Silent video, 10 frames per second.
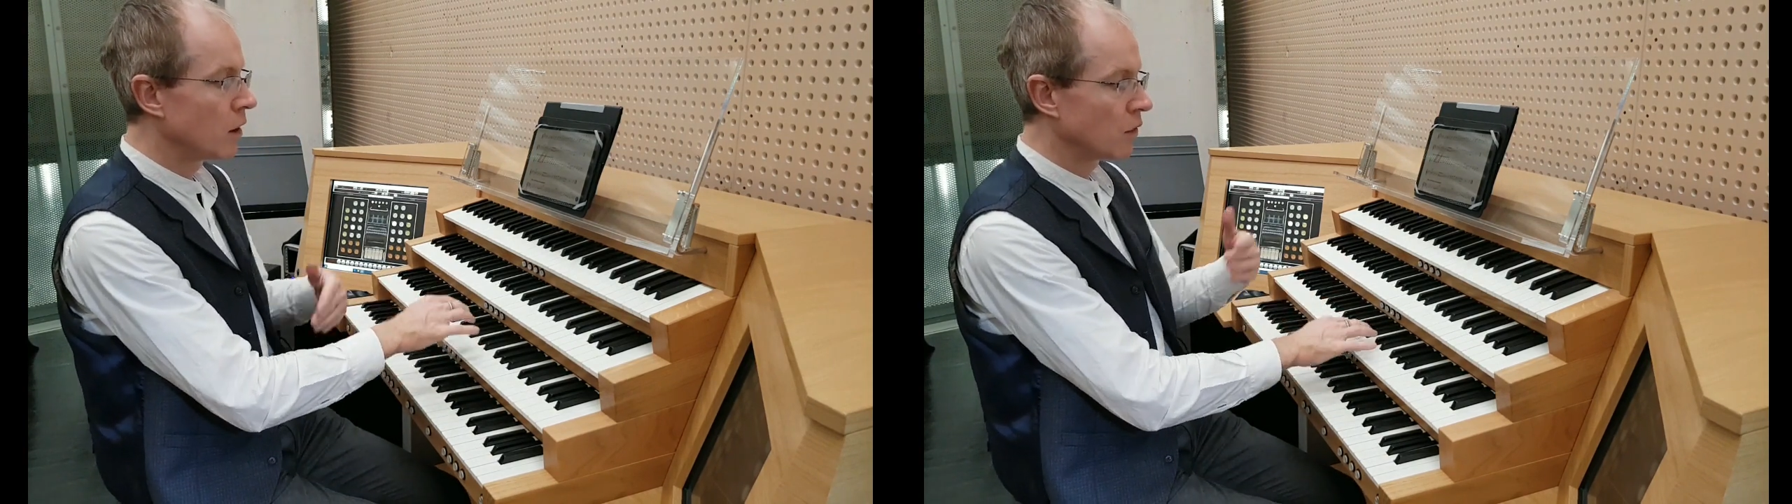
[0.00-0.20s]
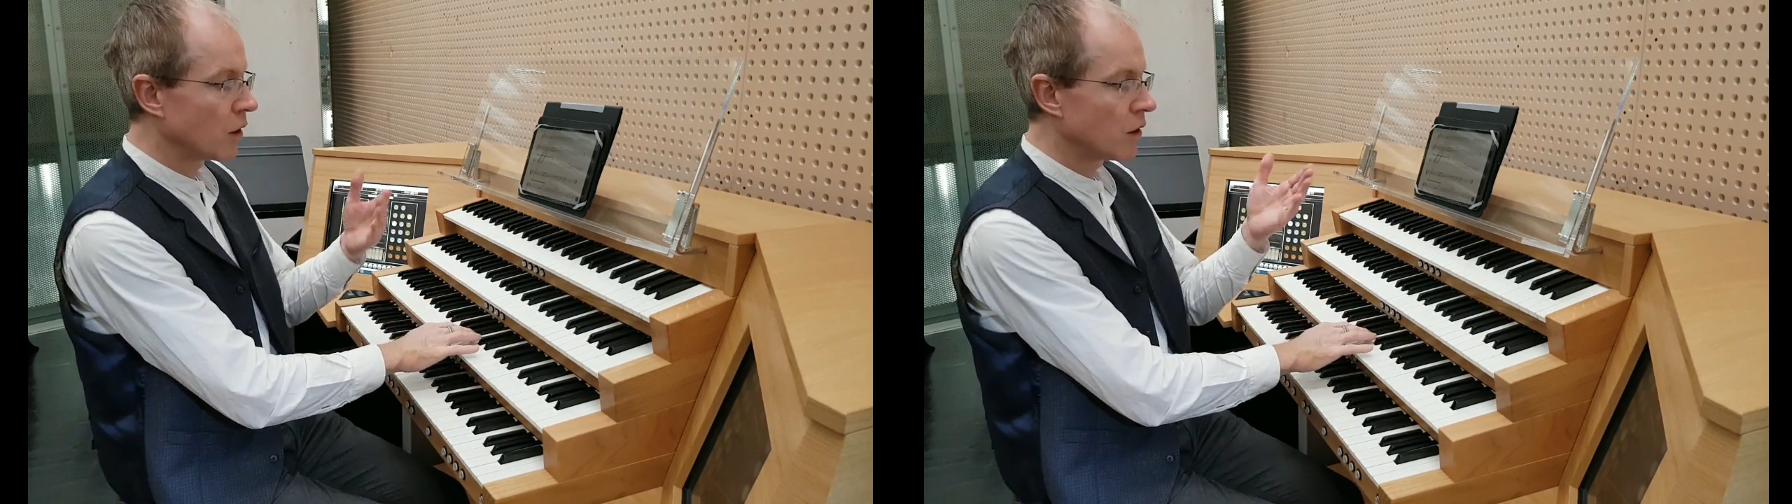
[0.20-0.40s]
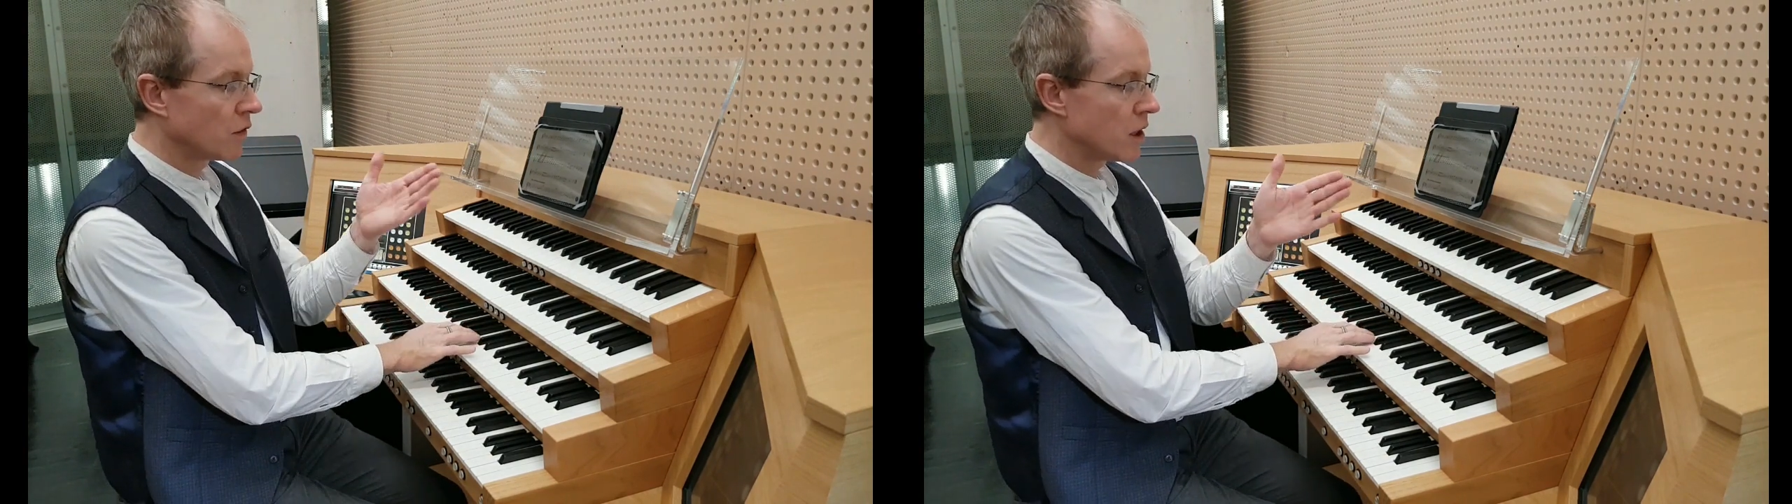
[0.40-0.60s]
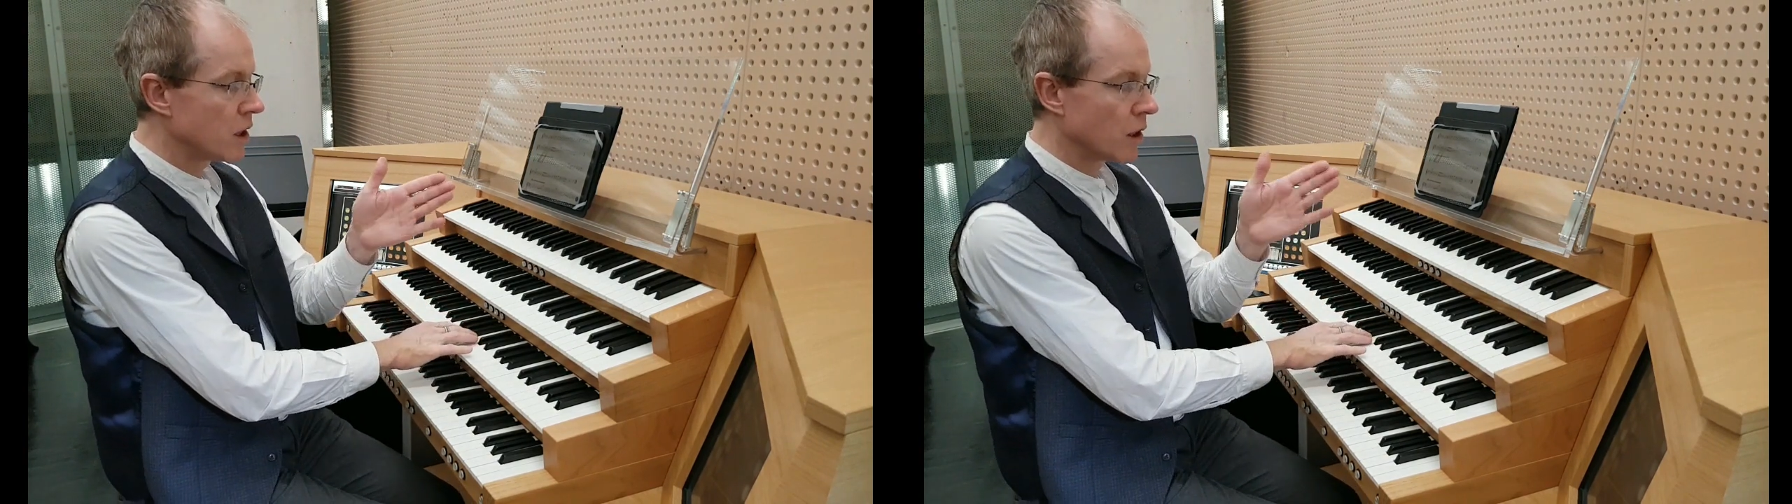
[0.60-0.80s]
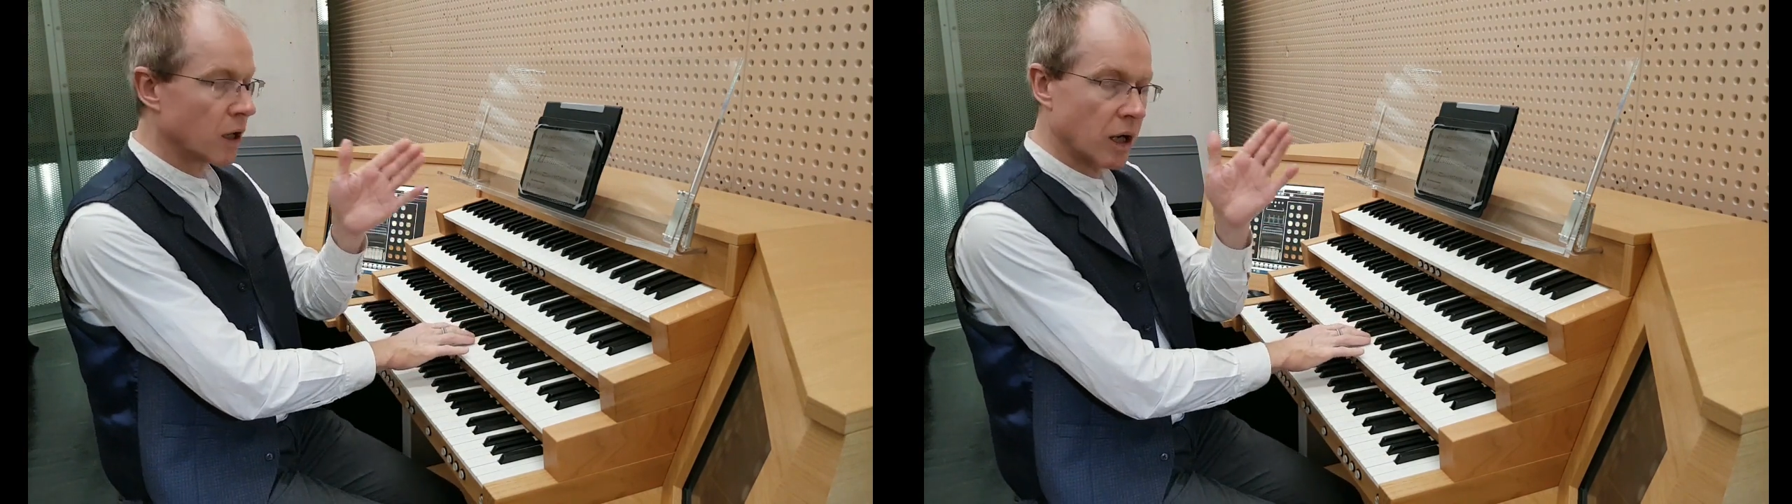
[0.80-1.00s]
So you
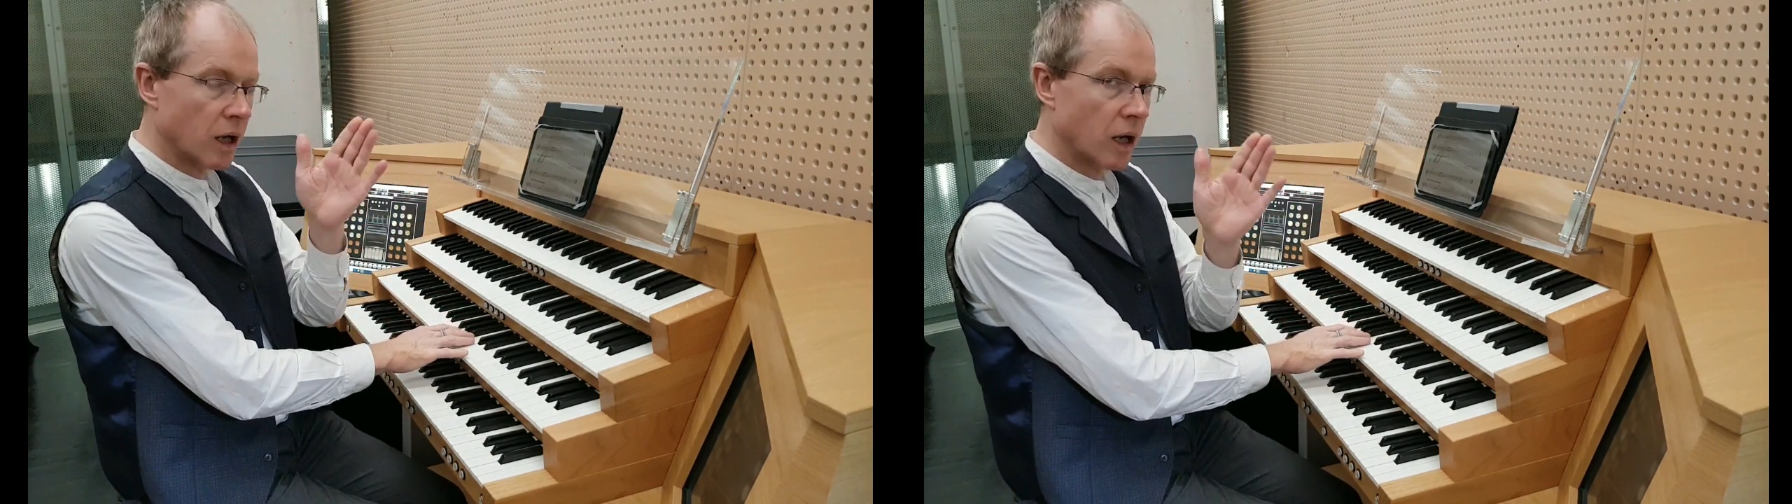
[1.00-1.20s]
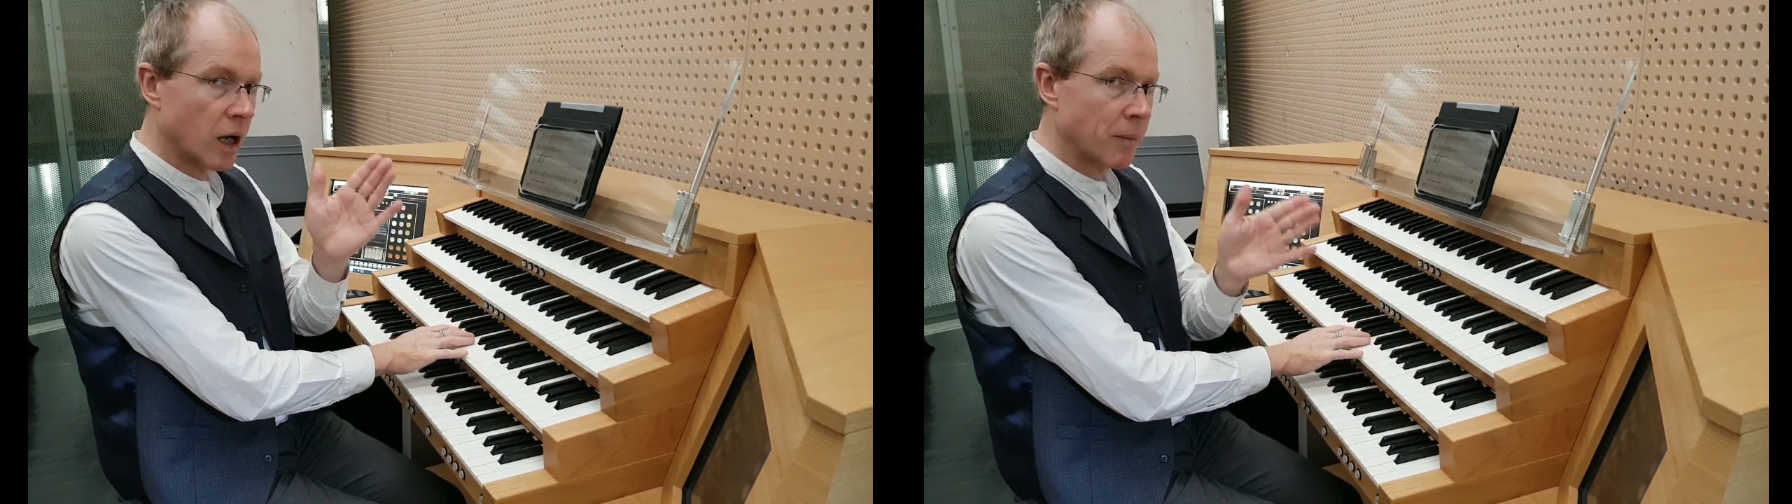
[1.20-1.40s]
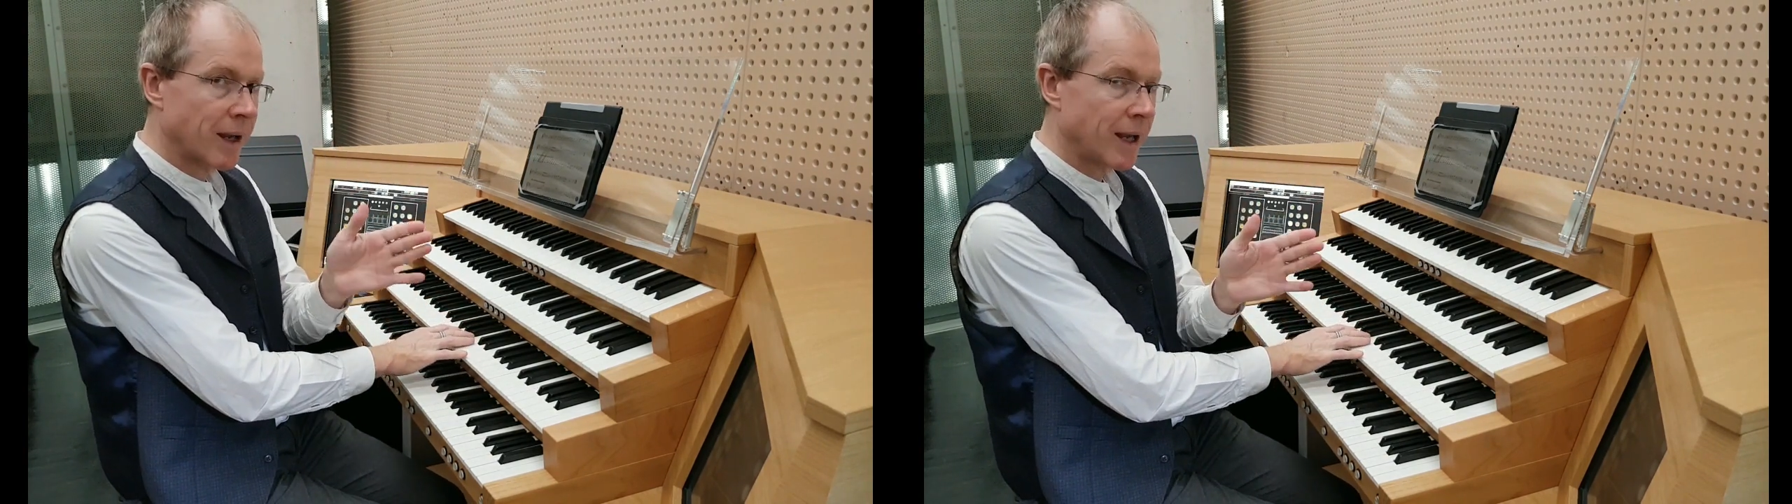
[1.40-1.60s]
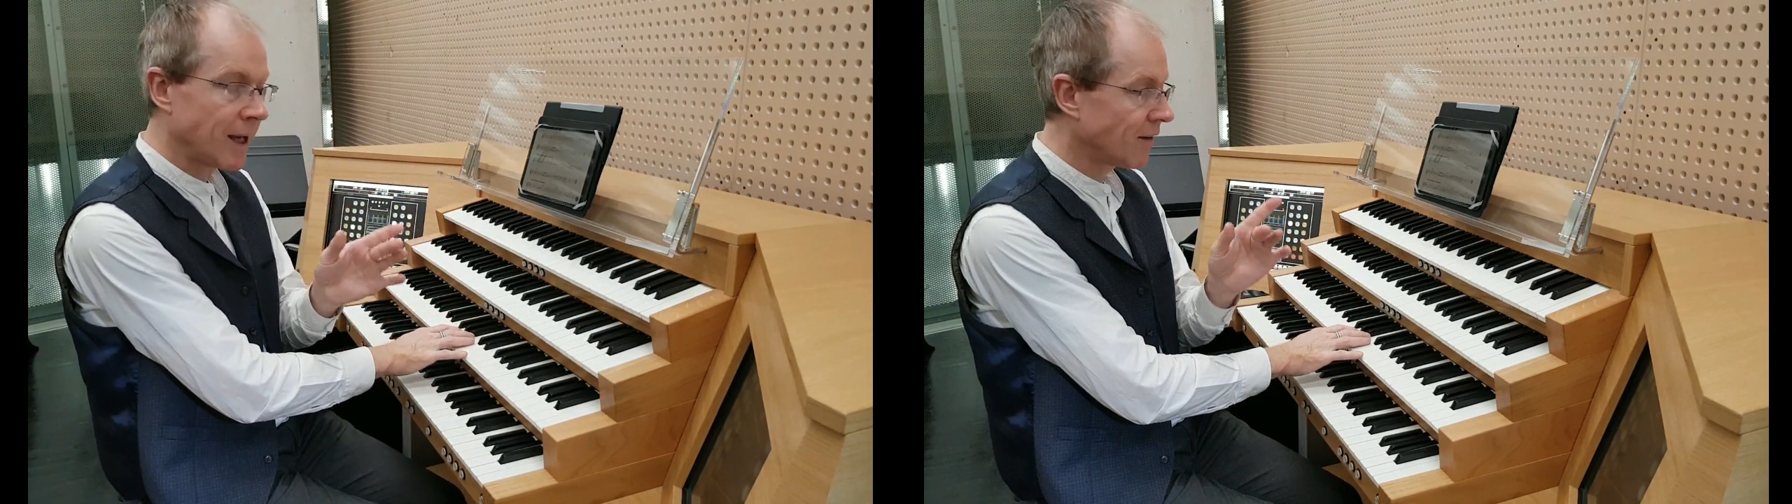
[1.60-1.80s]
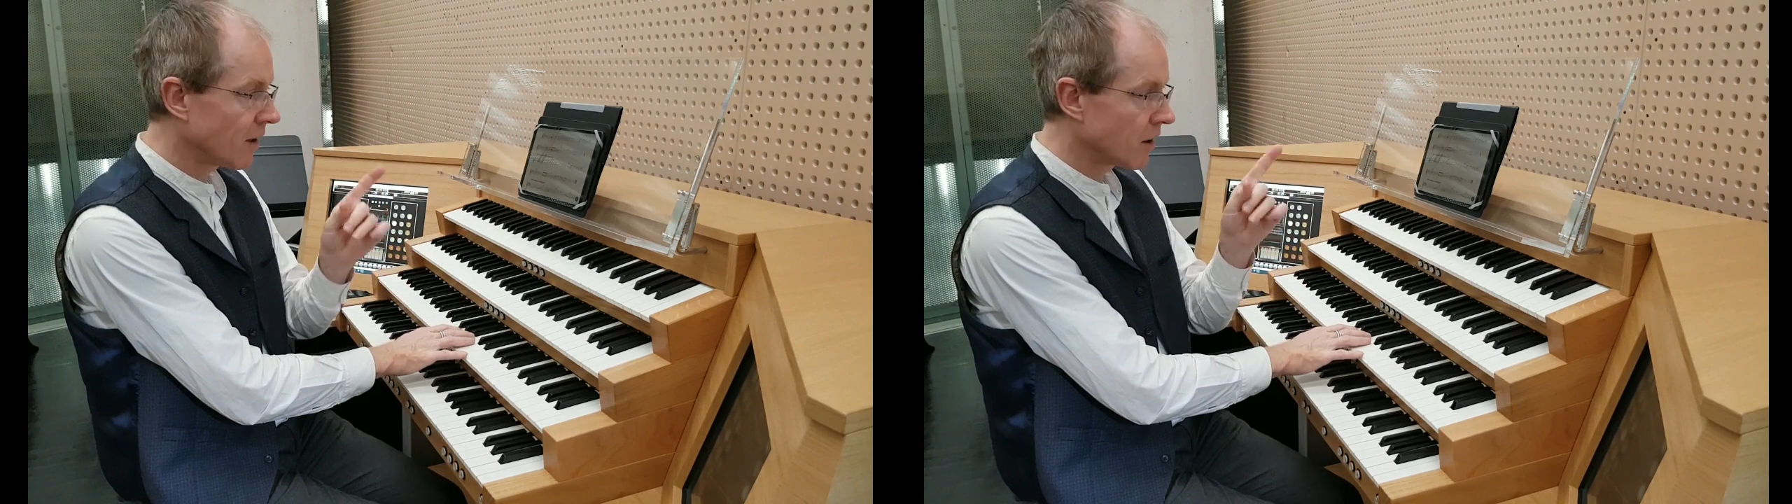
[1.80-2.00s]
see, I'm
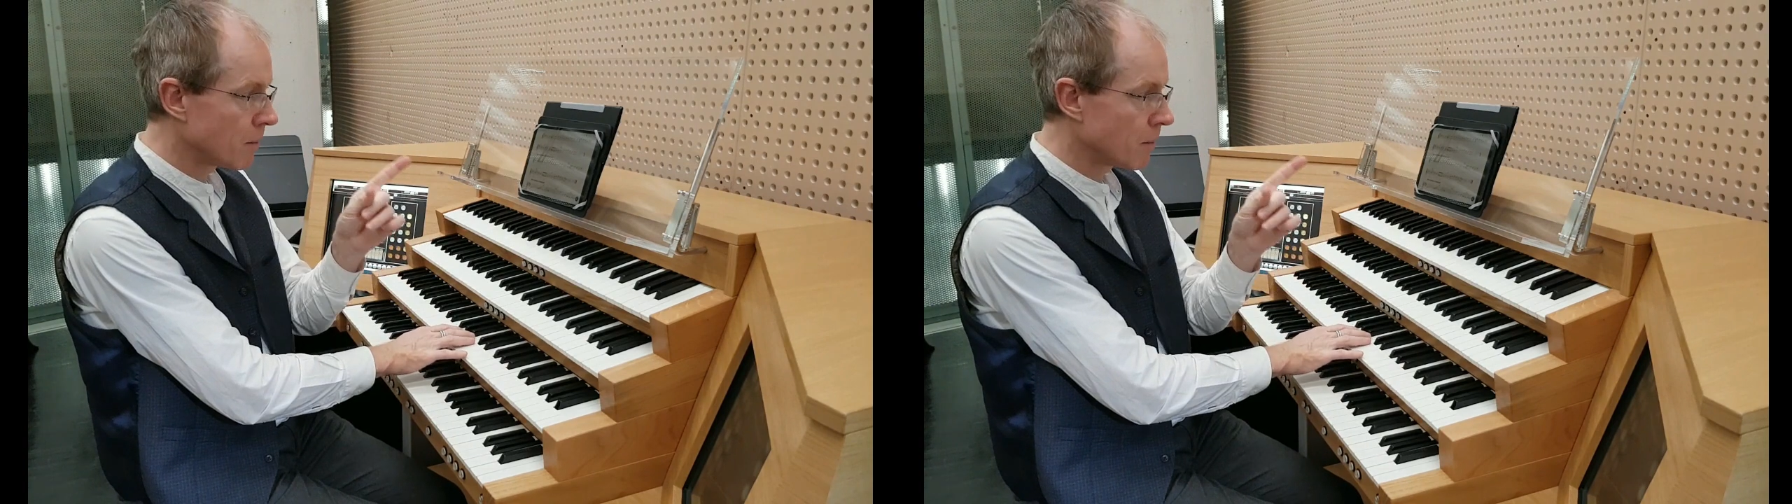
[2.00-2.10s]
hitting the